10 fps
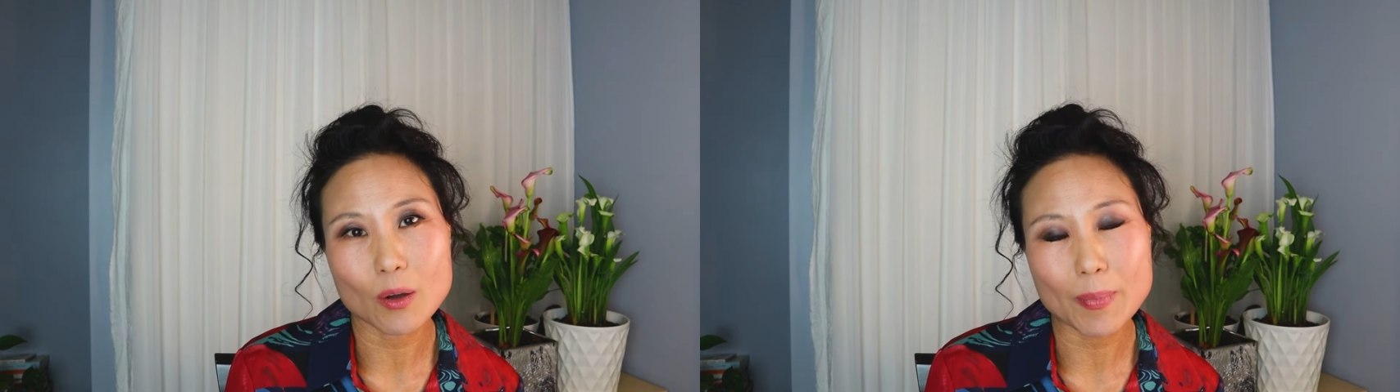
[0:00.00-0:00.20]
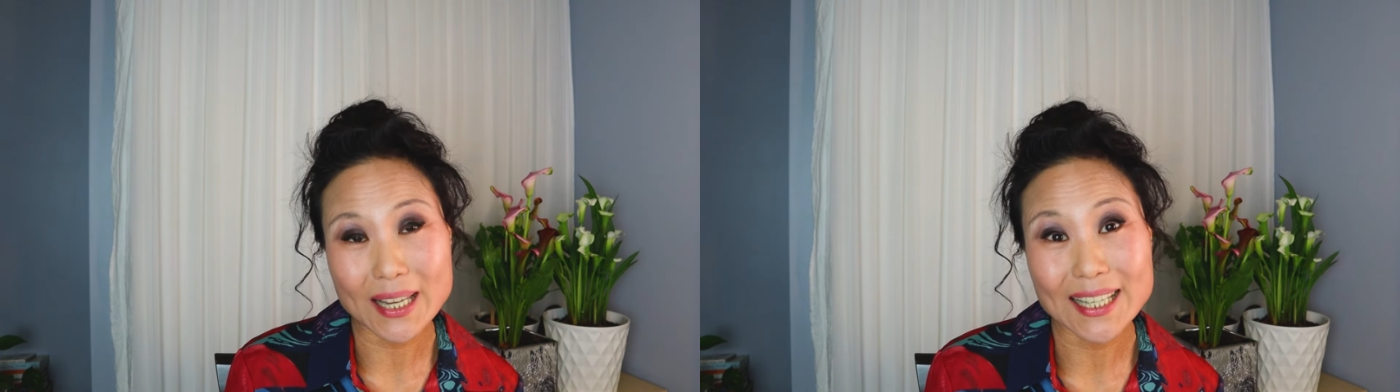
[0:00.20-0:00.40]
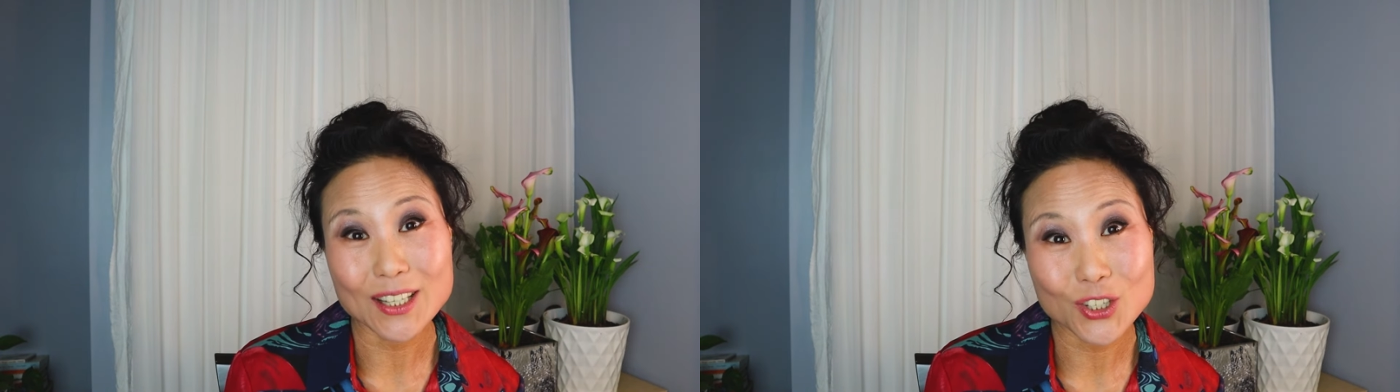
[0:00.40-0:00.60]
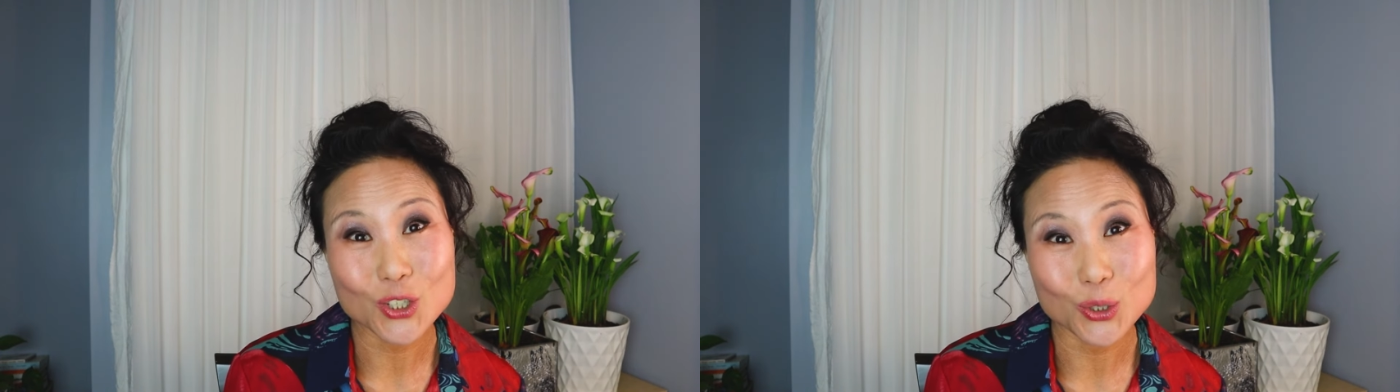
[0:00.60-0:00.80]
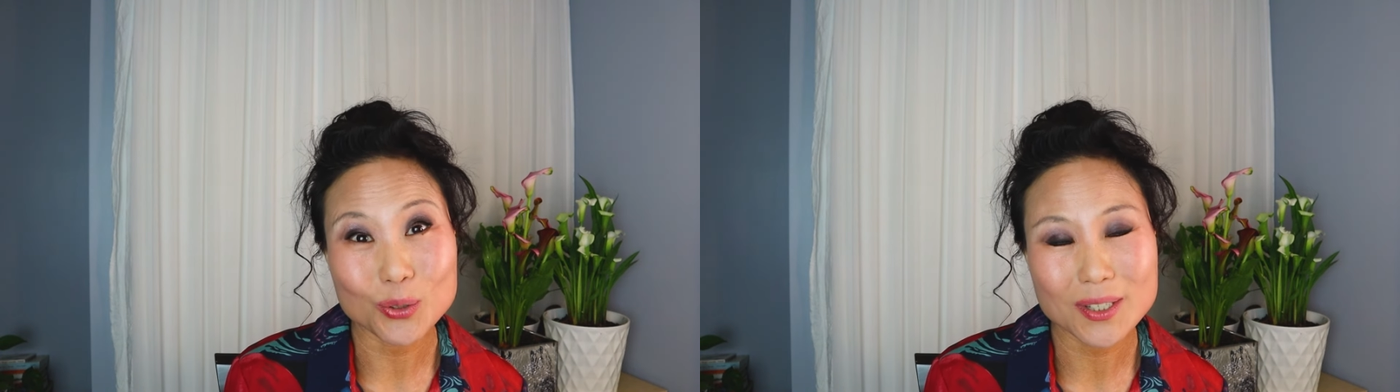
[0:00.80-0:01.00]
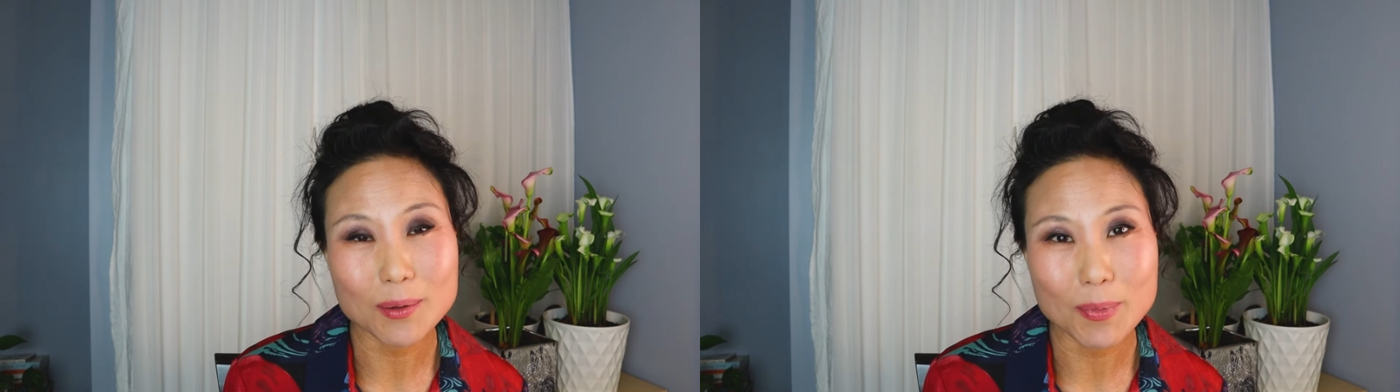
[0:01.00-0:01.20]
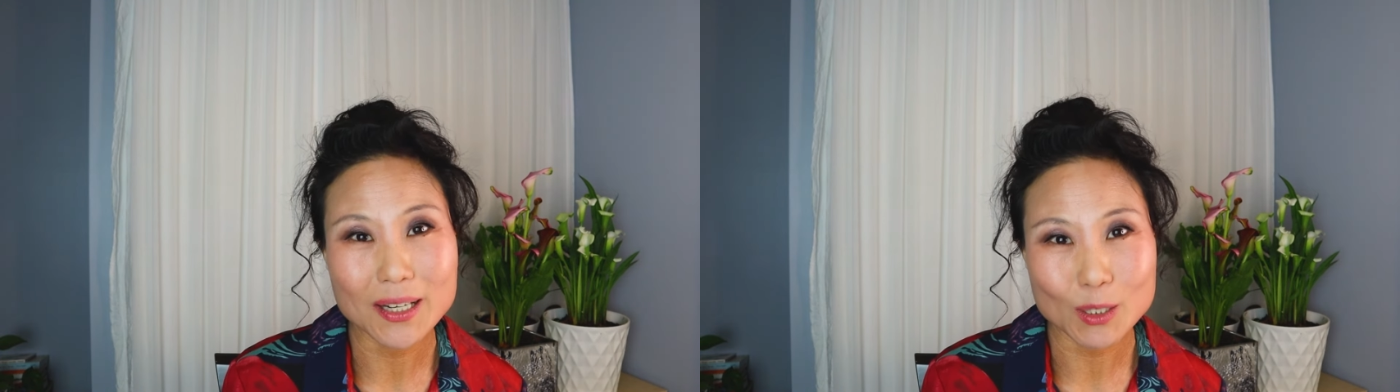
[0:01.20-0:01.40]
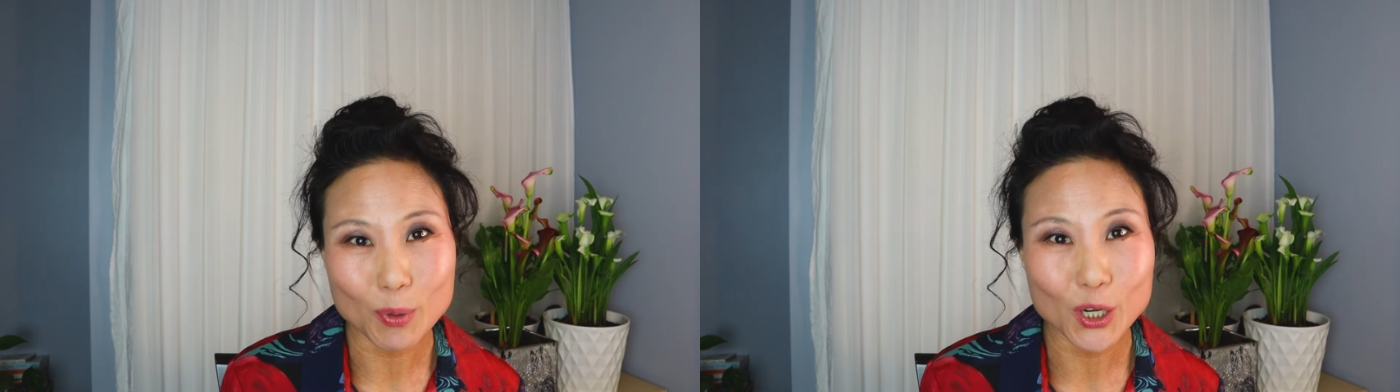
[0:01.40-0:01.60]
makes sense to
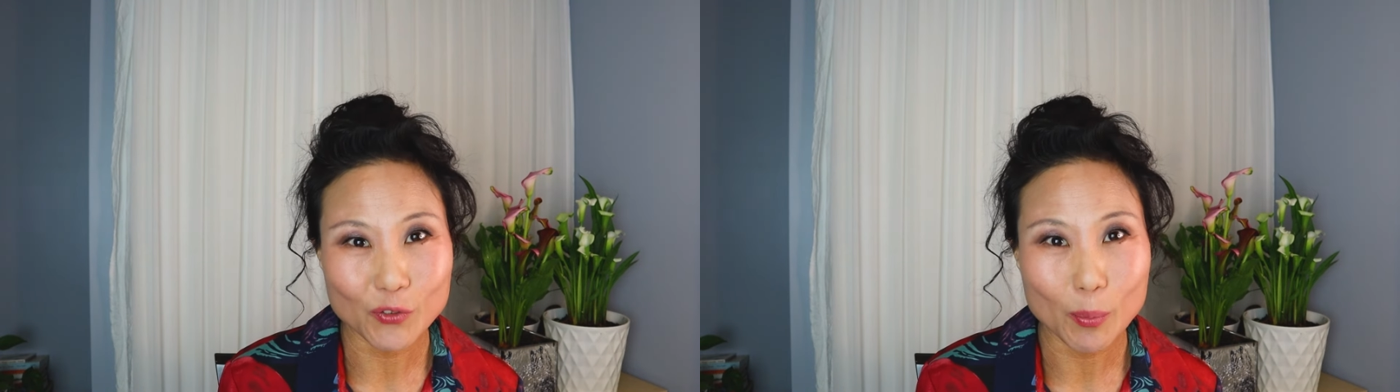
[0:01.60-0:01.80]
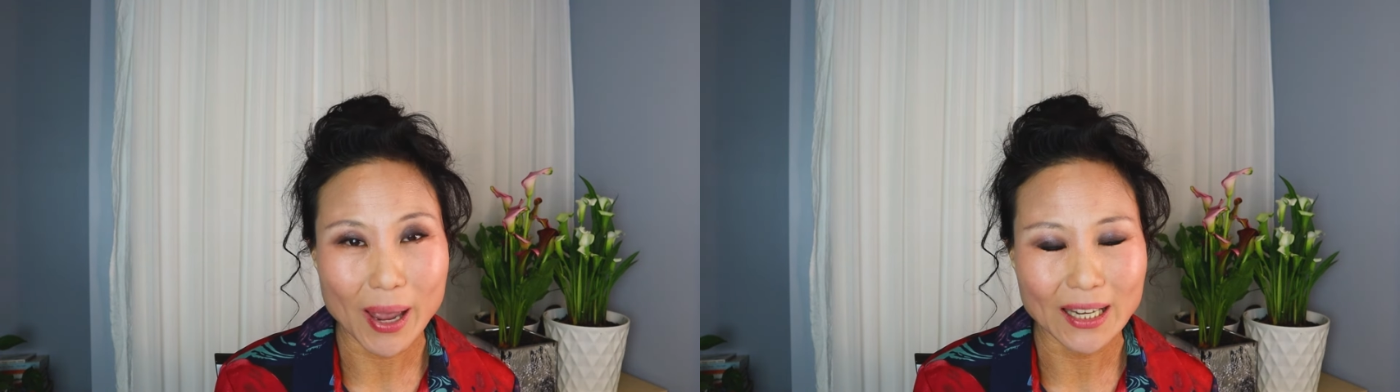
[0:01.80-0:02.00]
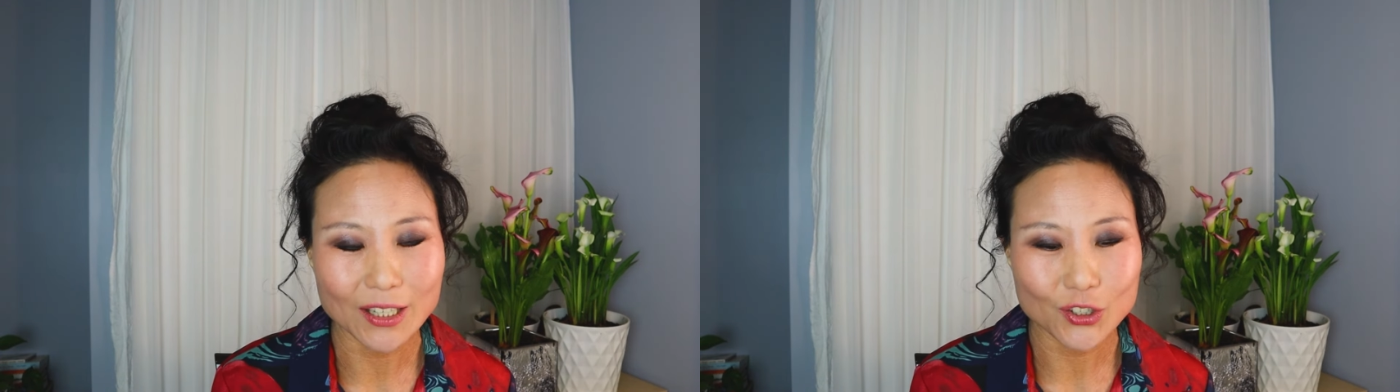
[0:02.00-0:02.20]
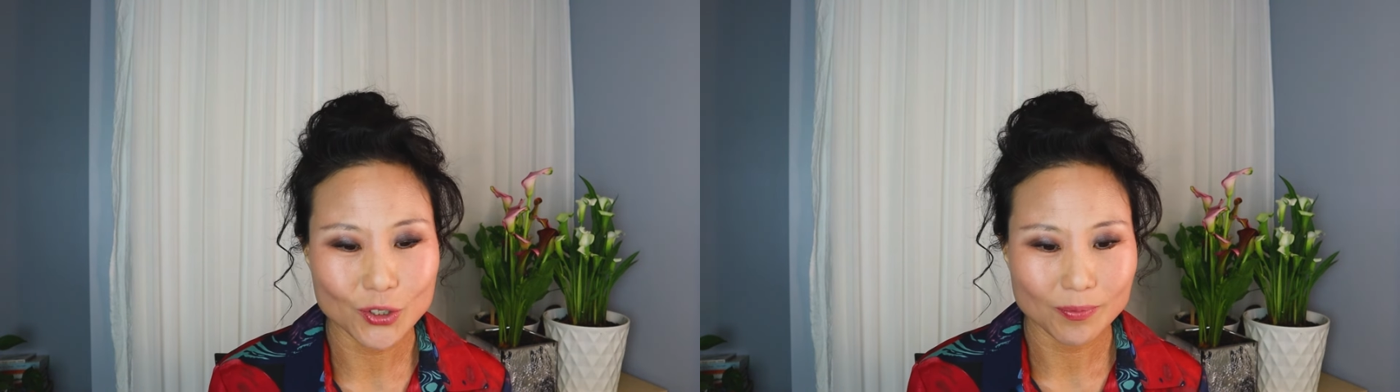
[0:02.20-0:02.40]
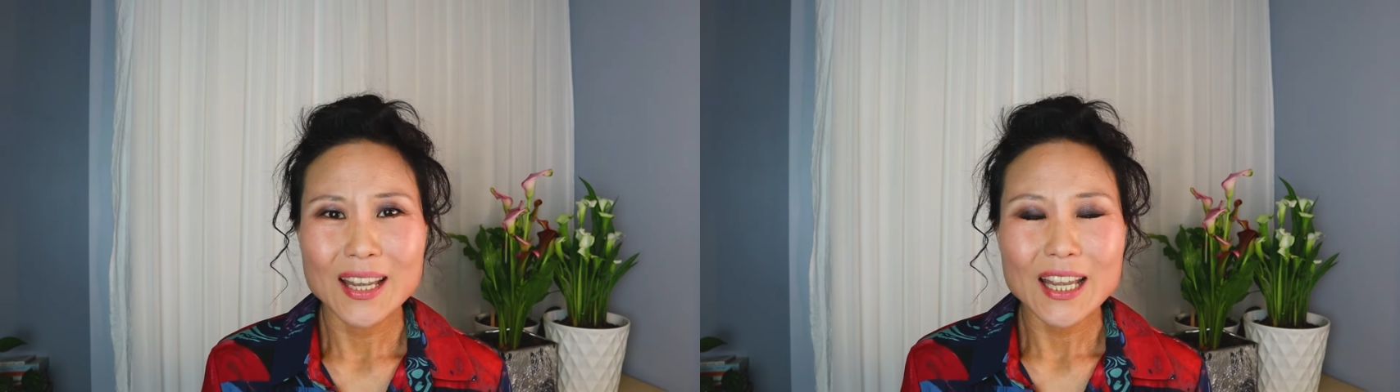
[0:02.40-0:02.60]
submit as part of your package.